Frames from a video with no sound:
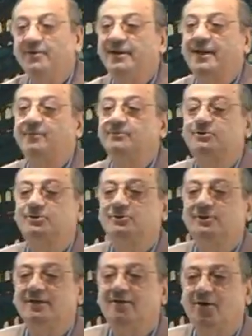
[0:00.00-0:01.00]
he comes
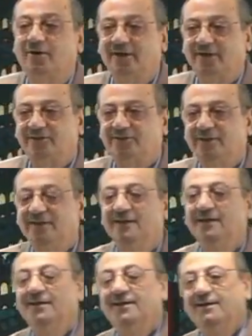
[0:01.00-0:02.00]
to the daughters.
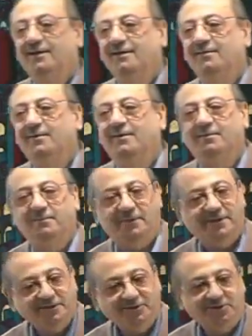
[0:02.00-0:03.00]

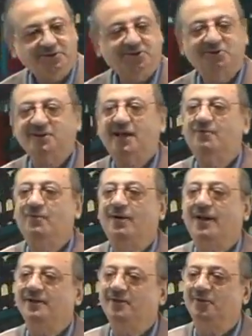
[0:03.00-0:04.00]
Brothers and sisters, I would
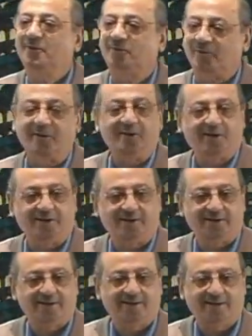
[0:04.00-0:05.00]
like you to think
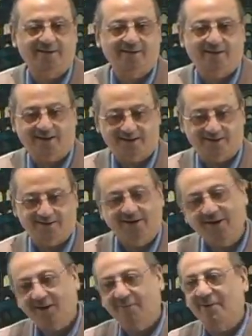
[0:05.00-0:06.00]

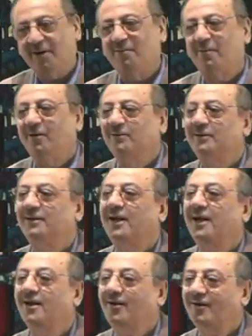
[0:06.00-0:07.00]
a little bit about the
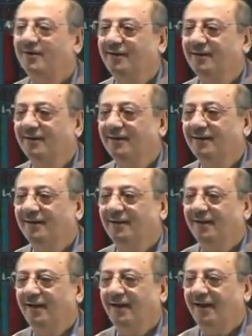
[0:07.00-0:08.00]
dialogue.
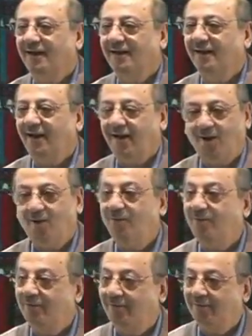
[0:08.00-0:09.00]

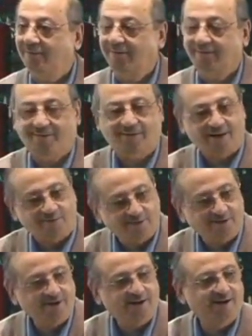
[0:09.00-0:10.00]
How
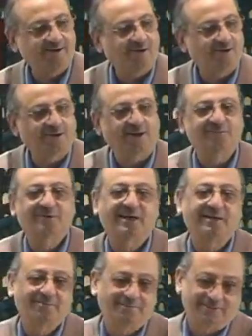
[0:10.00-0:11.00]
cleverly Dr. Abdul
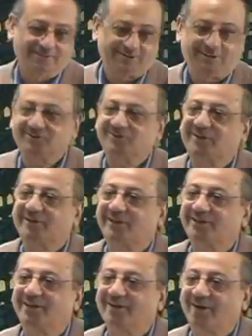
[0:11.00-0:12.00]
Rahim is
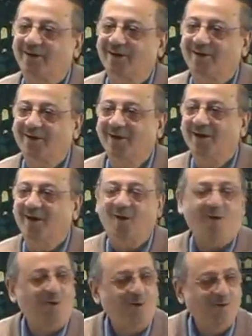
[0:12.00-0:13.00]
constructing the dialogue.
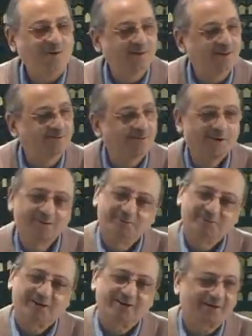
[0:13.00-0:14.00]
All the
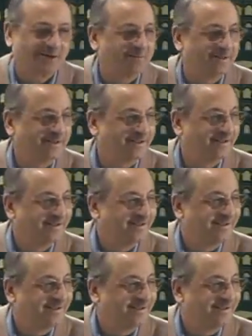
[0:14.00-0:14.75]
verbs are coming